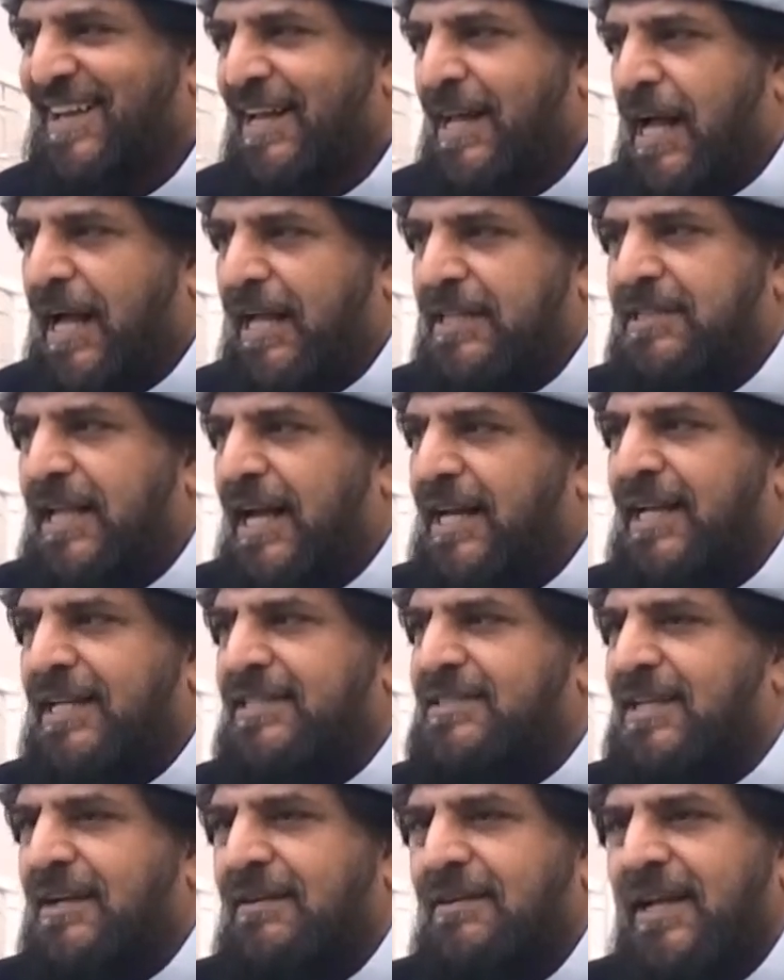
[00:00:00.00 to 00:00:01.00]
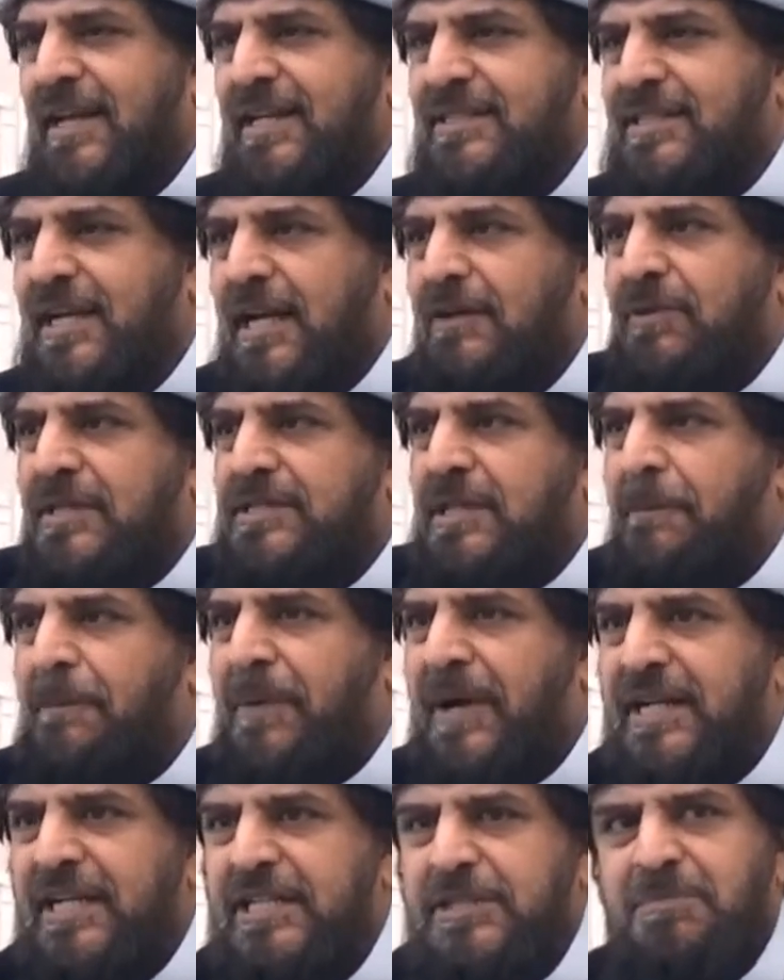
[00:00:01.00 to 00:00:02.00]
And that is the reason when the
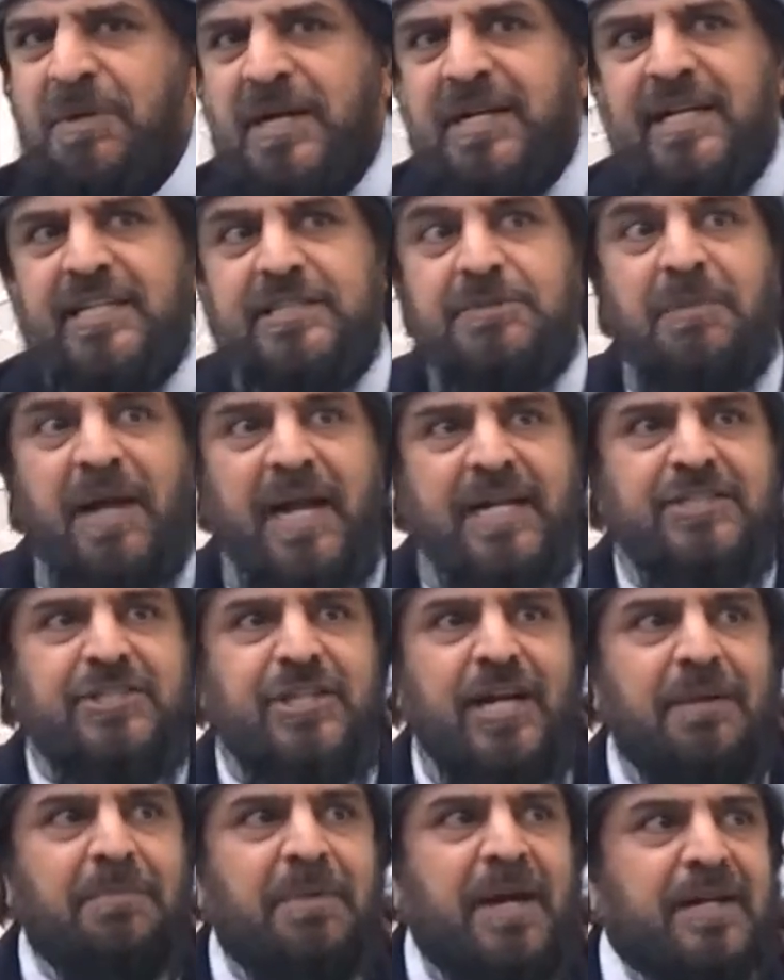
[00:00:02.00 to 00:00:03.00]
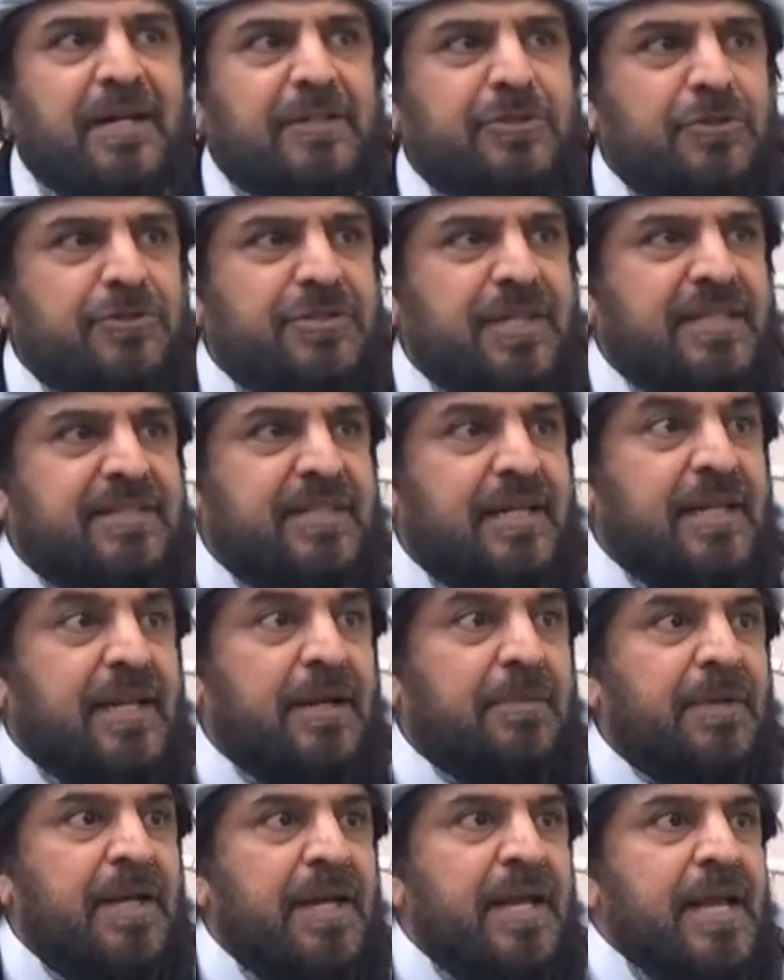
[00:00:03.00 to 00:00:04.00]
punishment is mentioned by Rasulullah
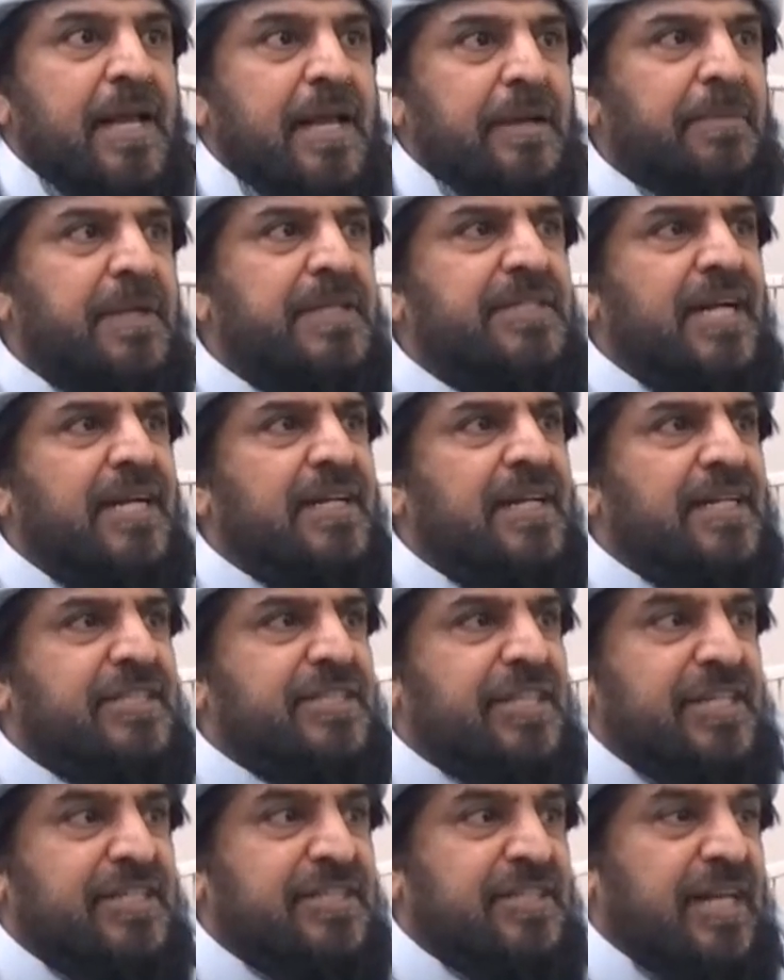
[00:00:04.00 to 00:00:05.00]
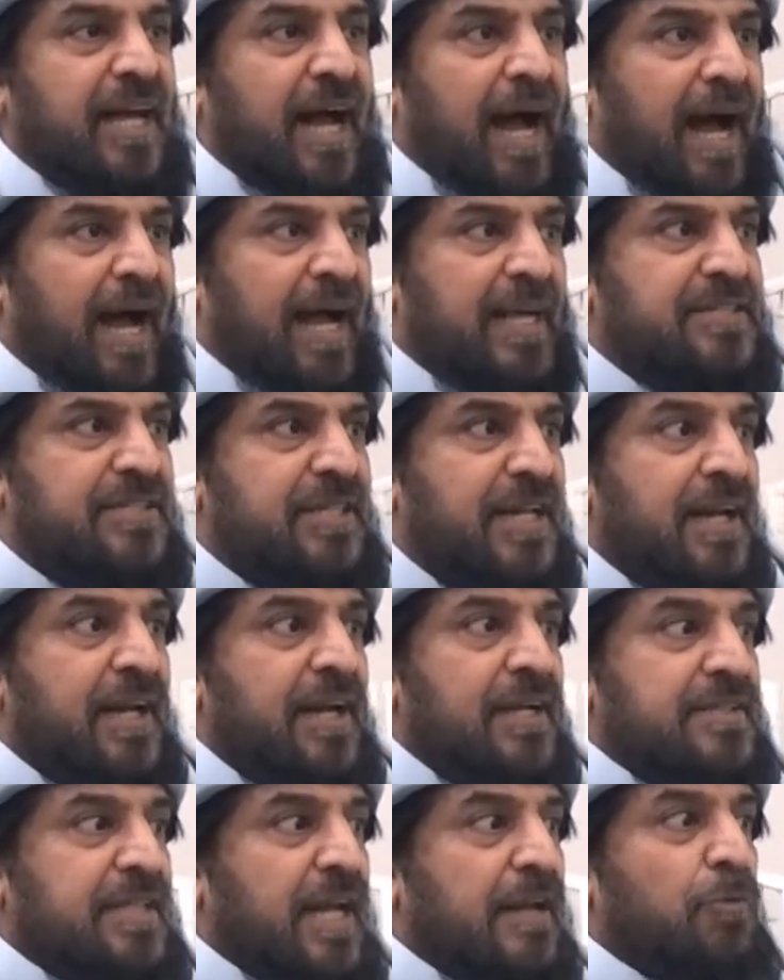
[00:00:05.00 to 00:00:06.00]
Sallam, immediately she asked
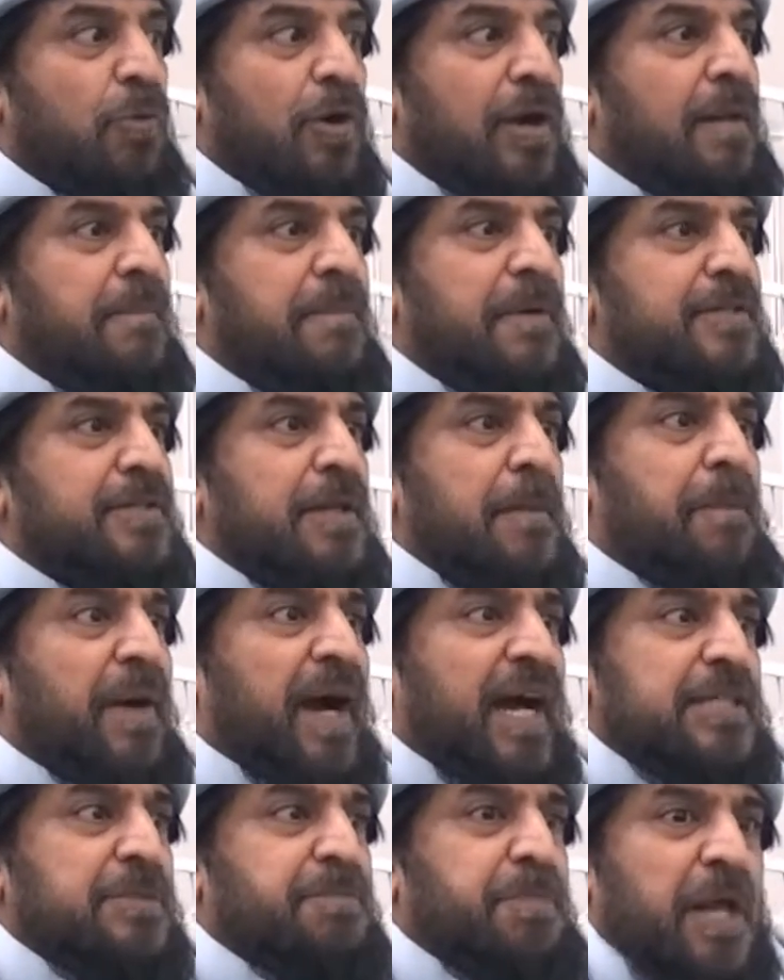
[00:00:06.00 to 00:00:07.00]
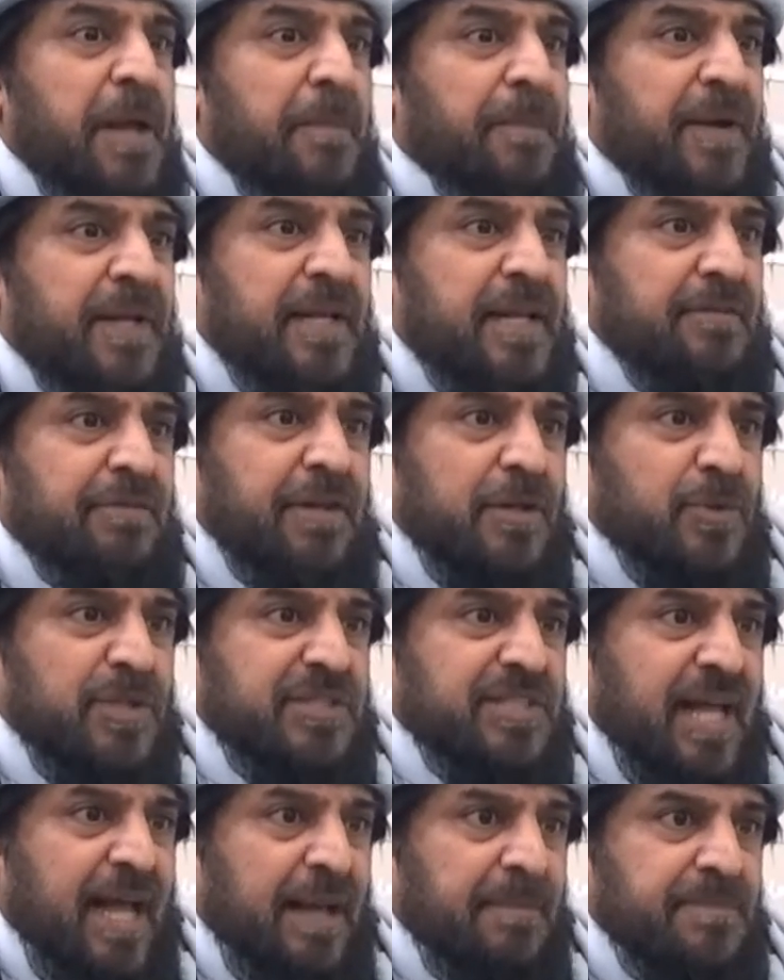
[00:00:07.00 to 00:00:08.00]
that what about the pious people living
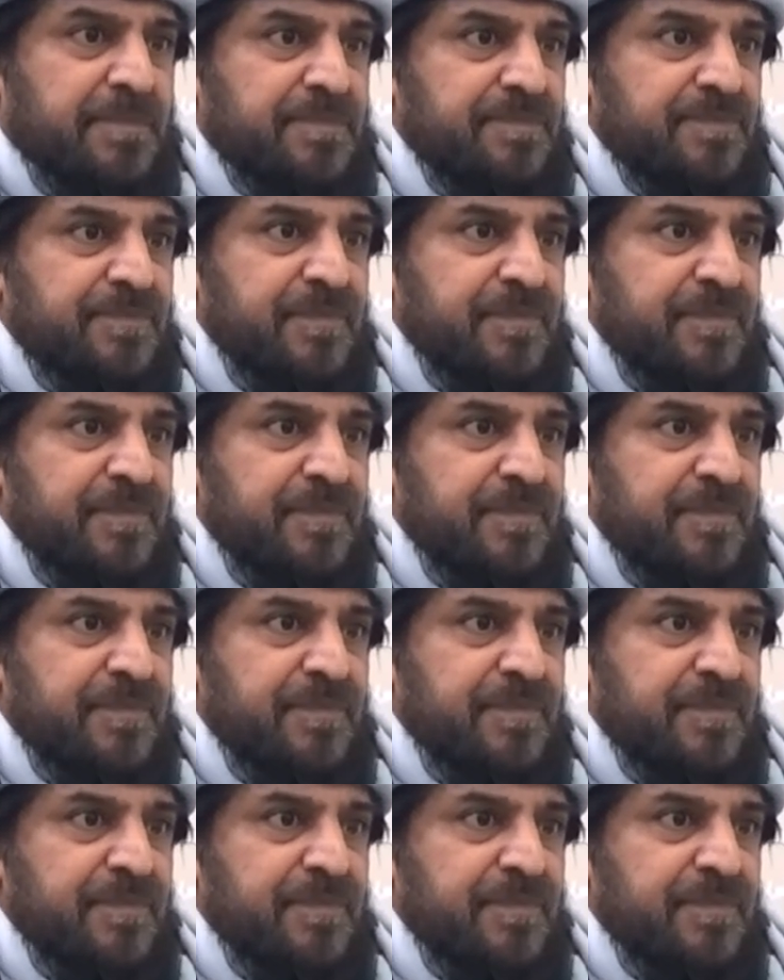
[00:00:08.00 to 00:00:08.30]
with them?